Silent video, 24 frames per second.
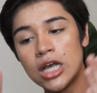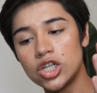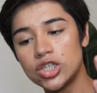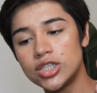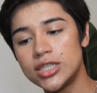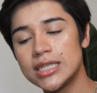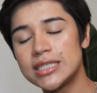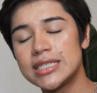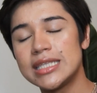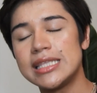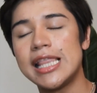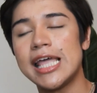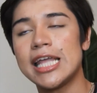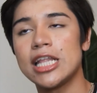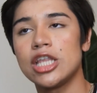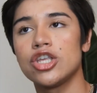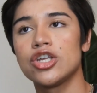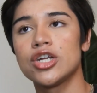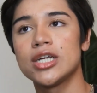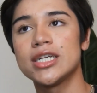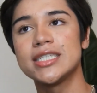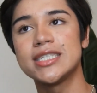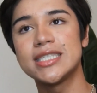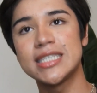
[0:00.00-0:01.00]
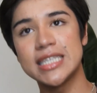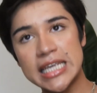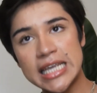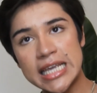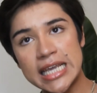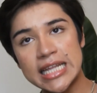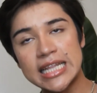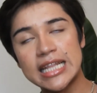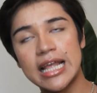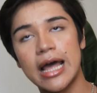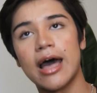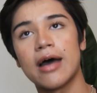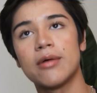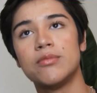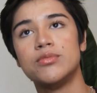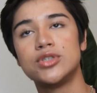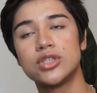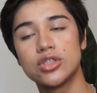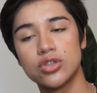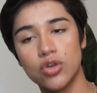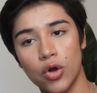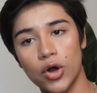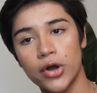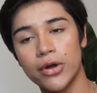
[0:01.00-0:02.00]
Just let your skin
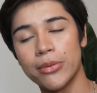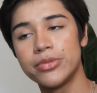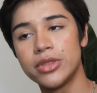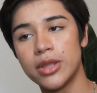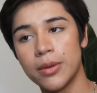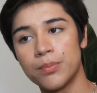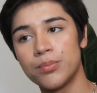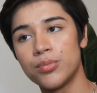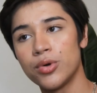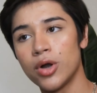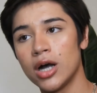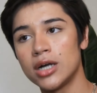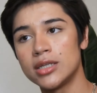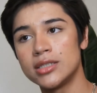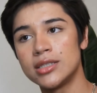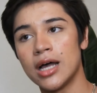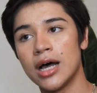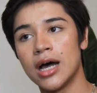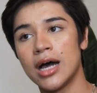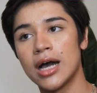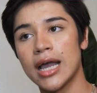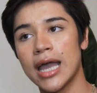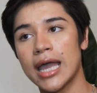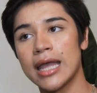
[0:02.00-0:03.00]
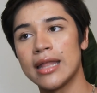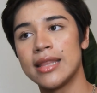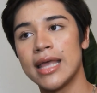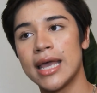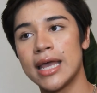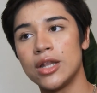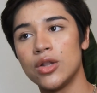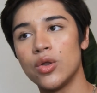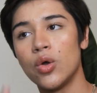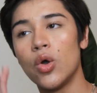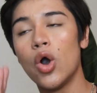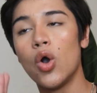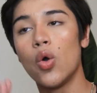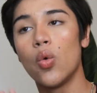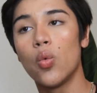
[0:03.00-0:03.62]
absorb the product and then